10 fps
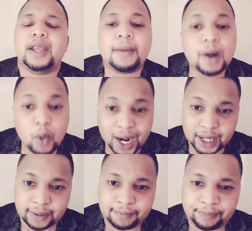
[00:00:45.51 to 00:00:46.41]
number
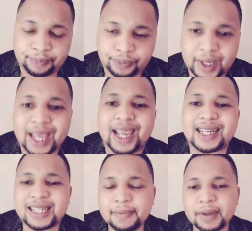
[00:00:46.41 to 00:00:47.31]
one,
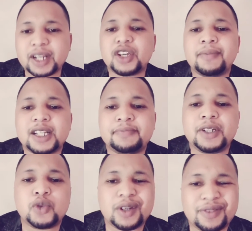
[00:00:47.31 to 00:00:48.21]
a temperature
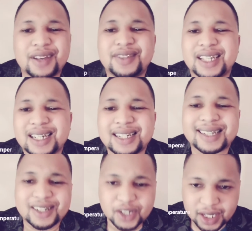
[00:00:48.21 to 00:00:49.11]
must be 25
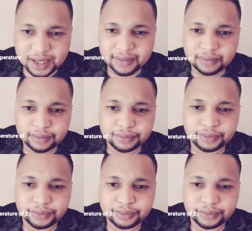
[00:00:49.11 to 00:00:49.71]
degrees Celsius,